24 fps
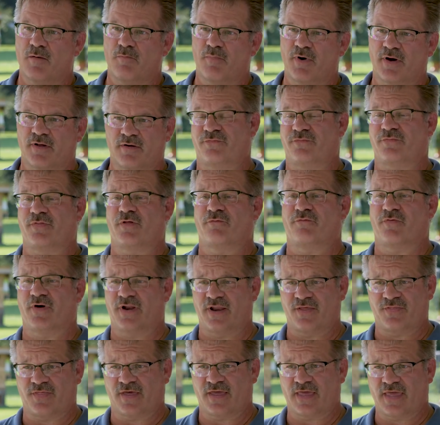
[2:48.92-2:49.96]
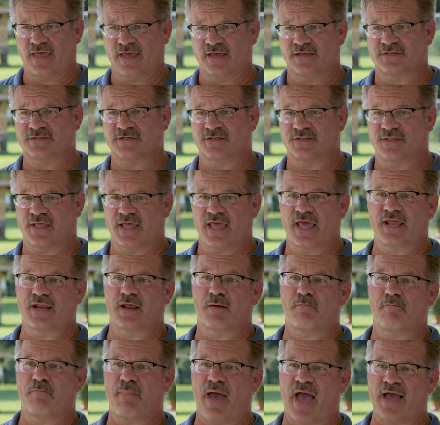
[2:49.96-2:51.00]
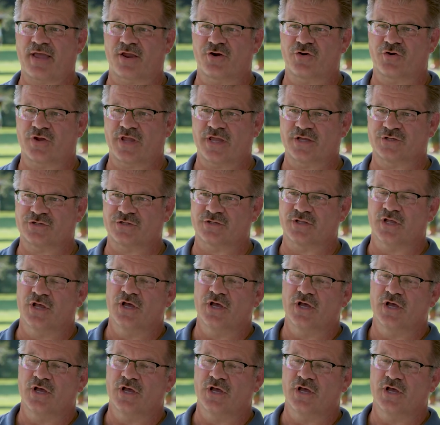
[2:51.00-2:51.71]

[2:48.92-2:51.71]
But the funny thing is that they end up back in your kitchen.